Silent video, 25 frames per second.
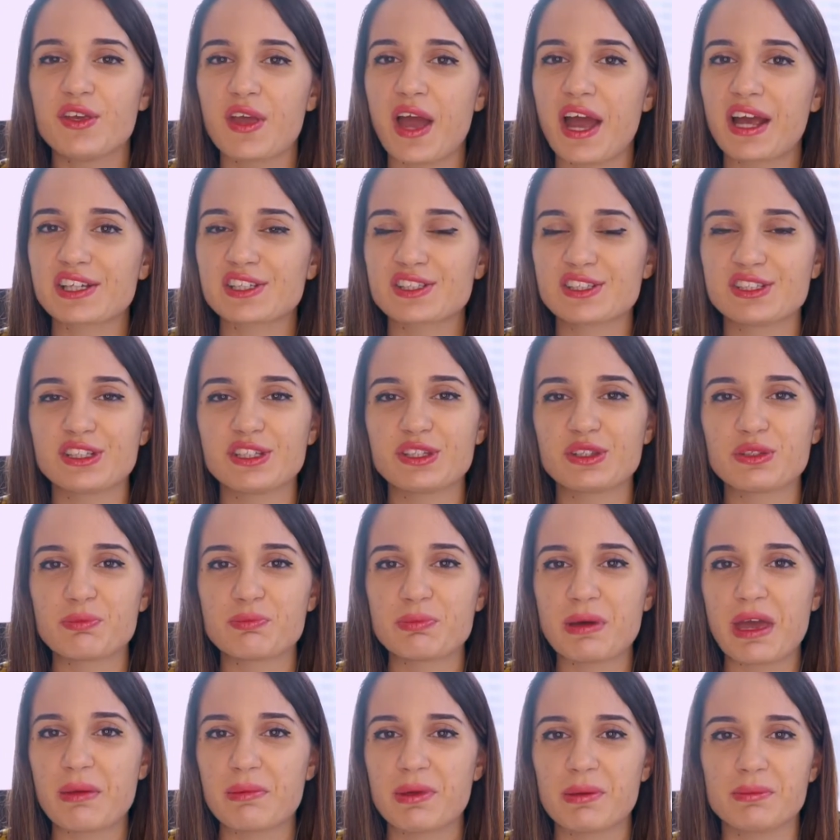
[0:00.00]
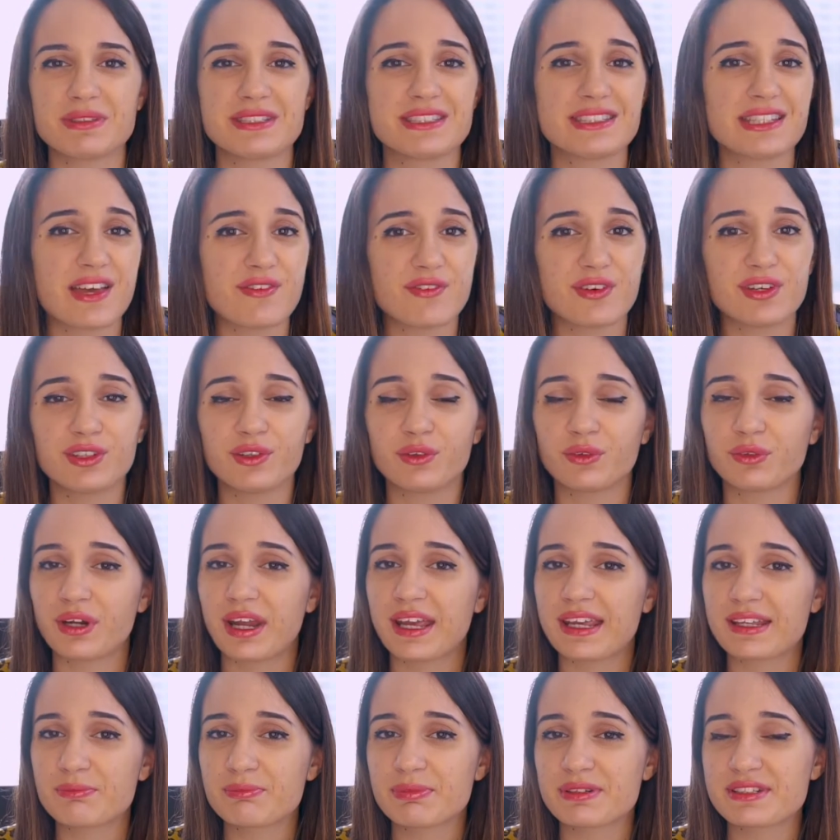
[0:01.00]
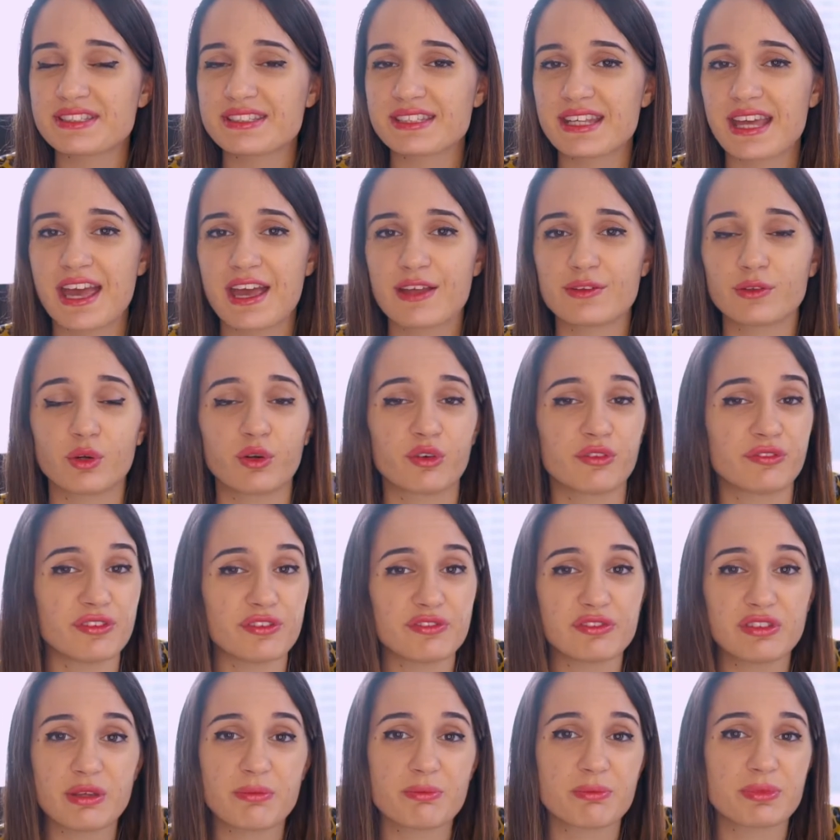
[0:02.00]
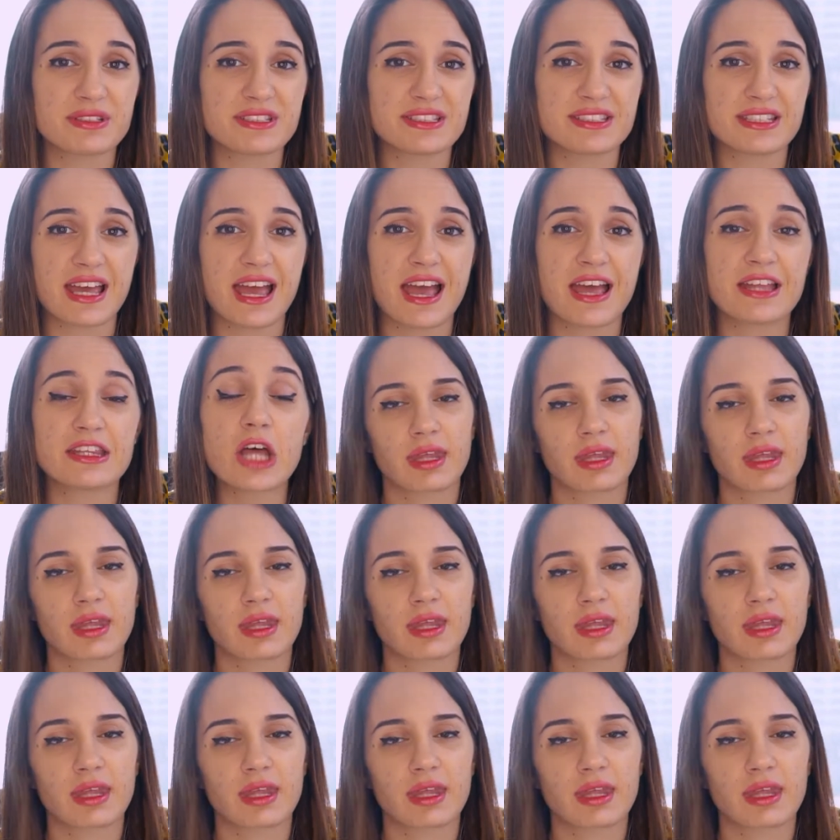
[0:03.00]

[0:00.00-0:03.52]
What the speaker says: you actually need to pay maybe 7 or 8% or 15%